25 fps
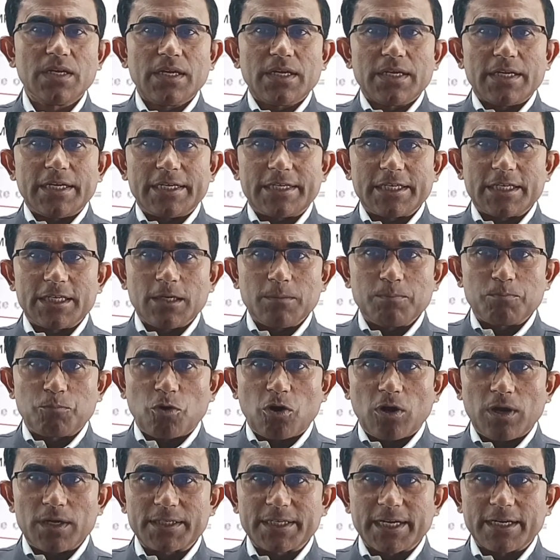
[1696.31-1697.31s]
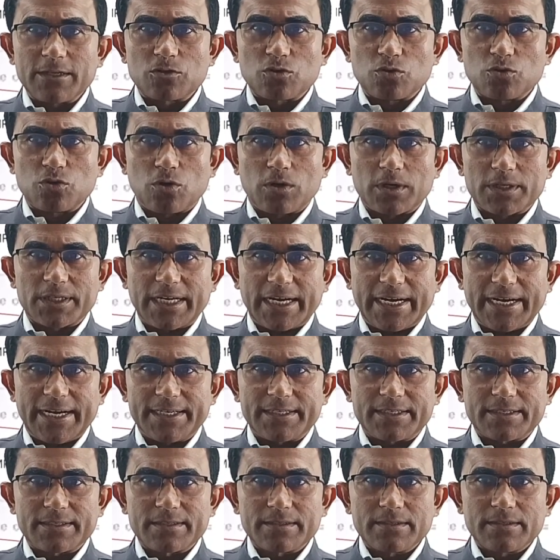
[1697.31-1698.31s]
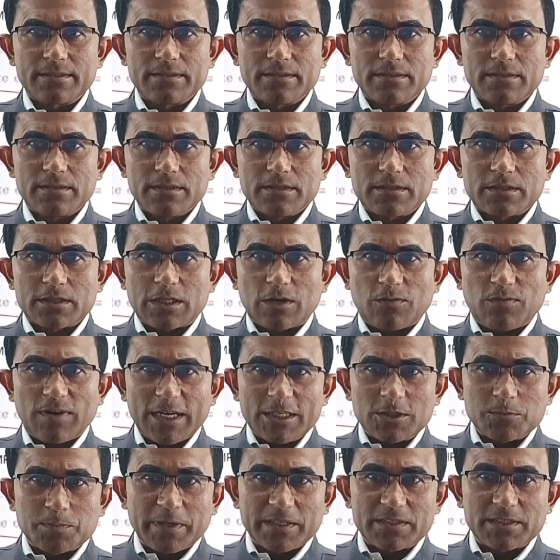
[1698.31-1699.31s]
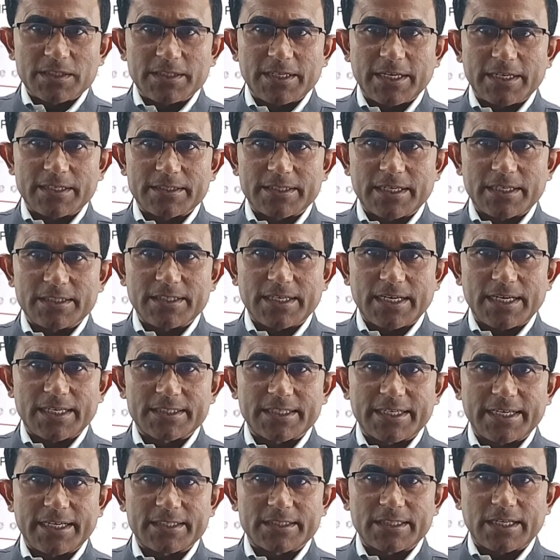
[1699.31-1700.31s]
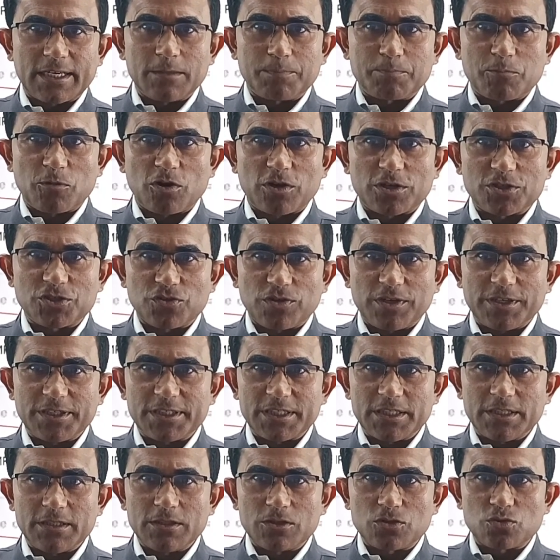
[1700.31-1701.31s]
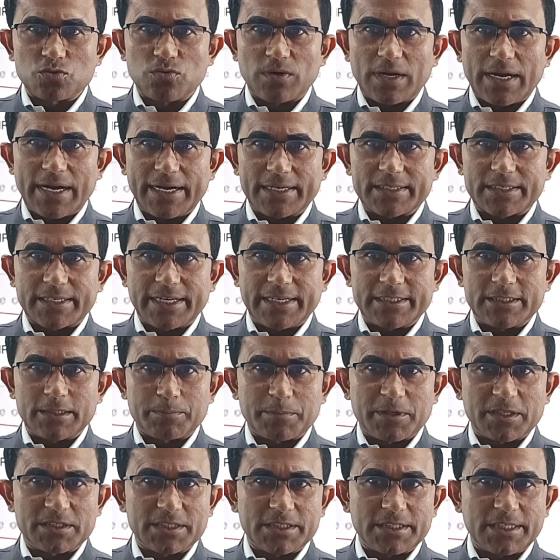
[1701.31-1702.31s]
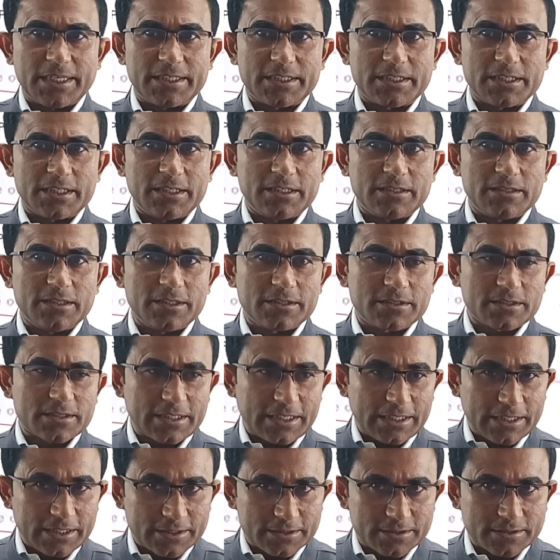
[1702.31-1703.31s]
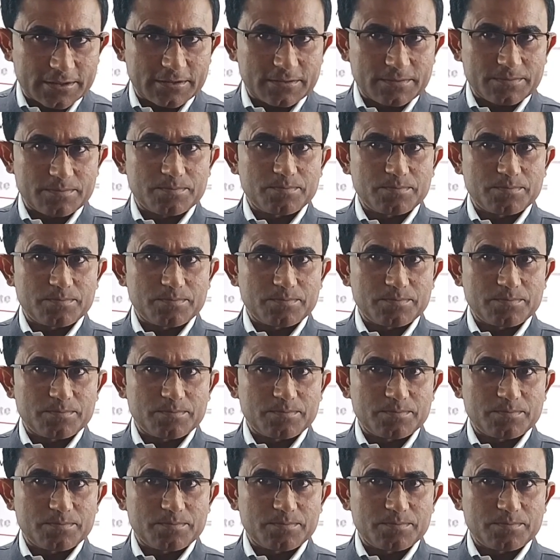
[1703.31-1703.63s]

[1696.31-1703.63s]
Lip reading: It is important to note that the Vice President does not get the opportunity to act as a President in this case.